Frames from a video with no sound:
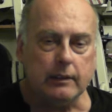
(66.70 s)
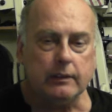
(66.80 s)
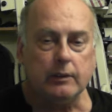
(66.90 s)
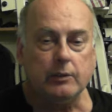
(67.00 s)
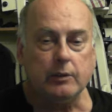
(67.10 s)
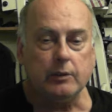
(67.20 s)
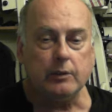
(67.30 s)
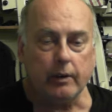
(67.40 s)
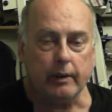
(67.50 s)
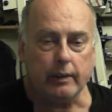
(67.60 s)
so
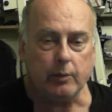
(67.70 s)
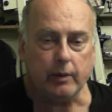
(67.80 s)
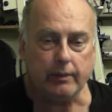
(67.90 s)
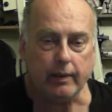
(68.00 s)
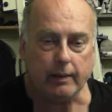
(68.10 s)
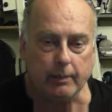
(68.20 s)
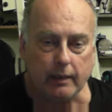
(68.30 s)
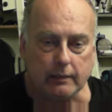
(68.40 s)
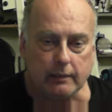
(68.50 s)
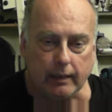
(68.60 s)
we're already at 25
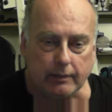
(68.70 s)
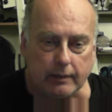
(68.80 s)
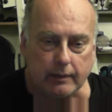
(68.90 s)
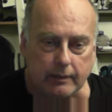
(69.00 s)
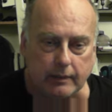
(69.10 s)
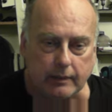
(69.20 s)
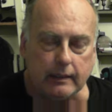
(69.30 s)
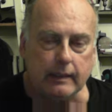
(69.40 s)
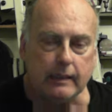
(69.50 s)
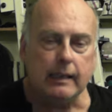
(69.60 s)
bucks I have to give you.
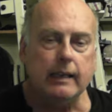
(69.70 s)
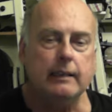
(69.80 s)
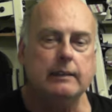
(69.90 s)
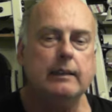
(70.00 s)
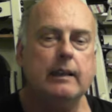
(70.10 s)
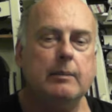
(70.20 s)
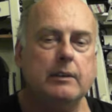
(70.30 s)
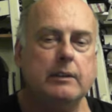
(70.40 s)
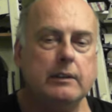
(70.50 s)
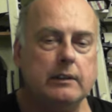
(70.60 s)
And I said, how
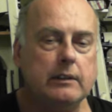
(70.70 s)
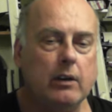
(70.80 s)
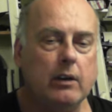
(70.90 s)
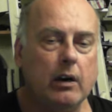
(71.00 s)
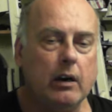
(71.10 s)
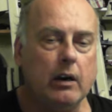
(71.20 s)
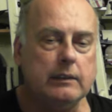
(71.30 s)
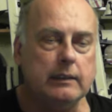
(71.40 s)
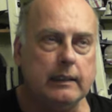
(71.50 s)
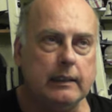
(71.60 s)
much is this all
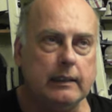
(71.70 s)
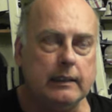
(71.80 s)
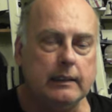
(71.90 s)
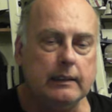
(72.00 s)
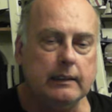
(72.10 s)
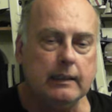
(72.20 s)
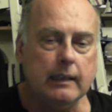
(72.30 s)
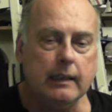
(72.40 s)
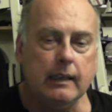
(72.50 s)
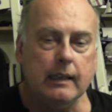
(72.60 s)
costing?
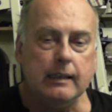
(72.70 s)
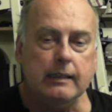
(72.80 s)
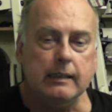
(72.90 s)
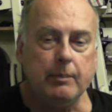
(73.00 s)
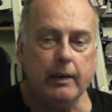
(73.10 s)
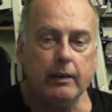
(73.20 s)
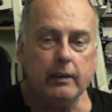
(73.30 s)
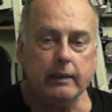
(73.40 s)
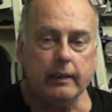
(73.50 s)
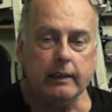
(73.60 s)

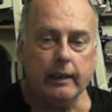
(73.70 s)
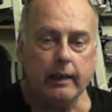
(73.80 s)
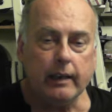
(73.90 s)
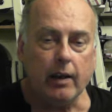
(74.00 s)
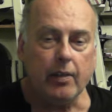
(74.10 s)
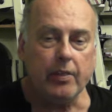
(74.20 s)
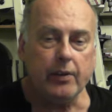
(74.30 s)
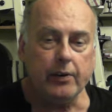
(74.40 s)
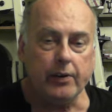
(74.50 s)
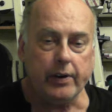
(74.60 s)
Apparently they take a
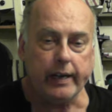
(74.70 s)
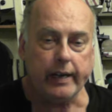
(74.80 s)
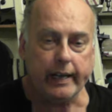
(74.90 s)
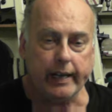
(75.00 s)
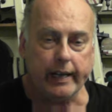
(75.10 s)
third.